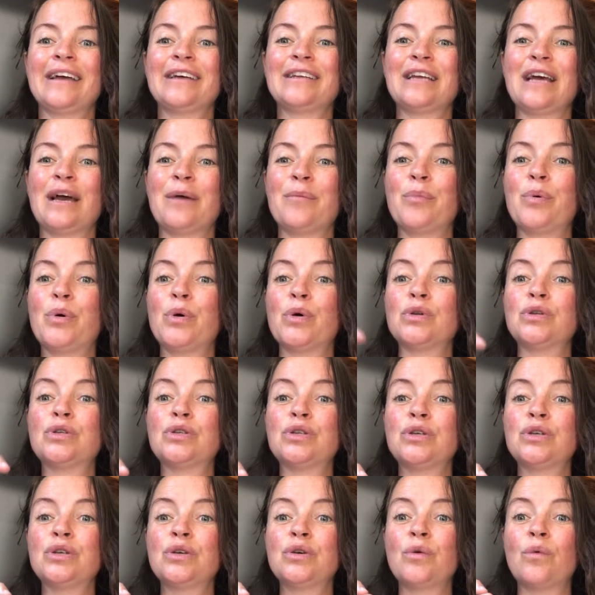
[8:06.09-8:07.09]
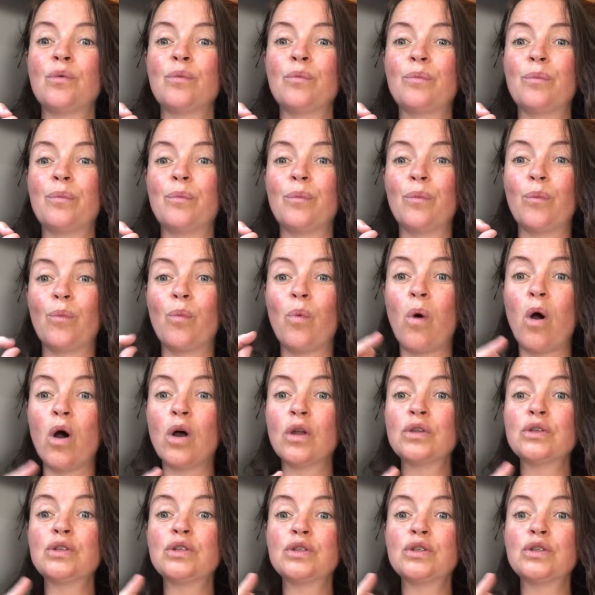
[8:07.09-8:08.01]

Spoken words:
and put 1